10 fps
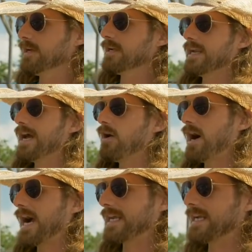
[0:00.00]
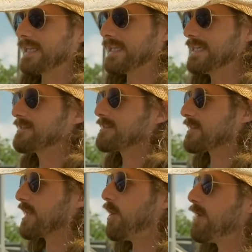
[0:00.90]
now I can at least
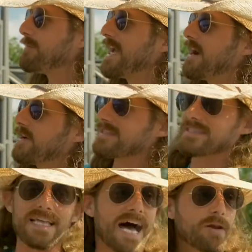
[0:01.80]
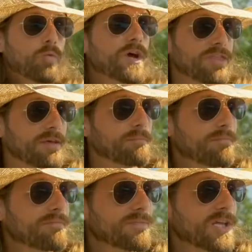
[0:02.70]
slow him down and slide with him,
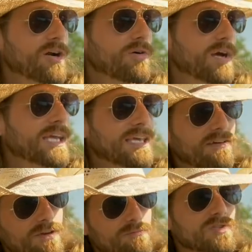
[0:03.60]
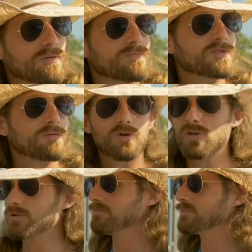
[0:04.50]
and give him some
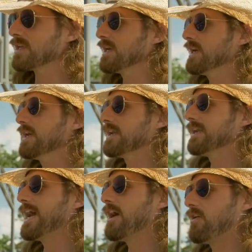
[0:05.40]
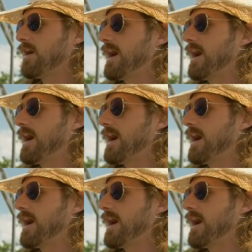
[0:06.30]
room. Now,